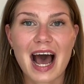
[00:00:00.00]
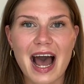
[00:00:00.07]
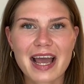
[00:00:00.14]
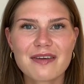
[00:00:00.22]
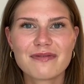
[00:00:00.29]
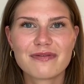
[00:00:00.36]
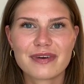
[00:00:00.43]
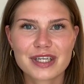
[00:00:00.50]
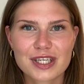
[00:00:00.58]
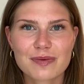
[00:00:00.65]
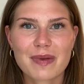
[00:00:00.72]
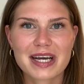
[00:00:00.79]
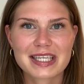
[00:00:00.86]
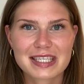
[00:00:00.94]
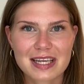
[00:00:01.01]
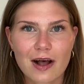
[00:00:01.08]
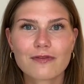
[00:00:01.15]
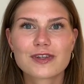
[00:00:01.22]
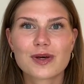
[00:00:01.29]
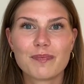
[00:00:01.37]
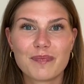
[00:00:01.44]
I envision
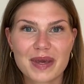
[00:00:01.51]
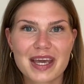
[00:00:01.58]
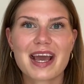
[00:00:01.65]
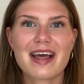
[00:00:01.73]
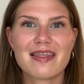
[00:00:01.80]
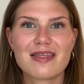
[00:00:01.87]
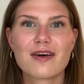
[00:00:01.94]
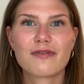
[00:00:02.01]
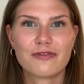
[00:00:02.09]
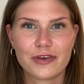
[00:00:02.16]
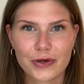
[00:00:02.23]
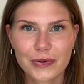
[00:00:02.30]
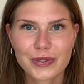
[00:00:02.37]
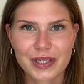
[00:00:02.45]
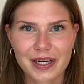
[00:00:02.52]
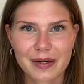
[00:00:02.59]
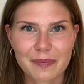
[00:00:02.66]
myself to be in the future.